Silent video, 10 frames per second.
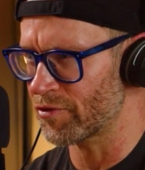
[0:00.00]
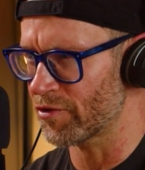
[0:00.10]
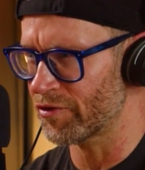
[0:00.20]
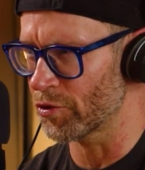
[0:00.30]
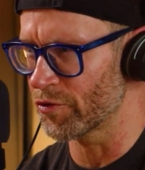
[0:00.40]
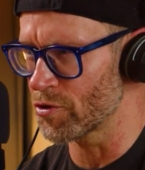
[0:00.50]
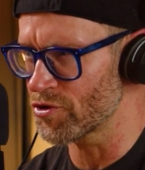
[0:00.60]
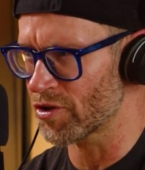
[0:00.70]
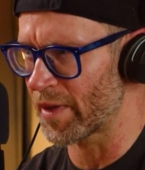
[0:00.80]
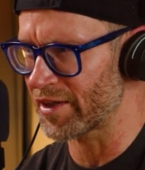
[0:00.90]
fulfilled
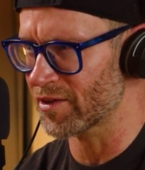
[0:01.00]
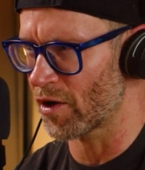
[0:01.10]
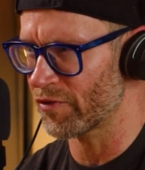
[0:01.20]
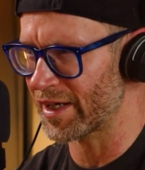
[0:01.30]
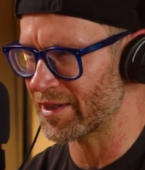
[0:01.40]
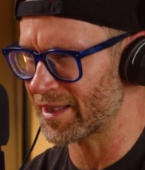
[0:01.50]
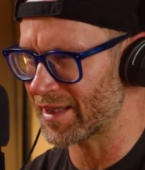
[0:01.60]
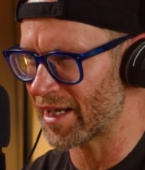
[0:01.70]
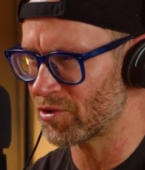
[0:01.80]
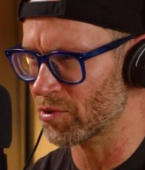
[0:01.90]
version of myself. And I think
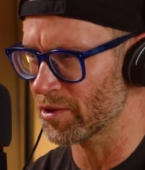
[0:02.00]
that's what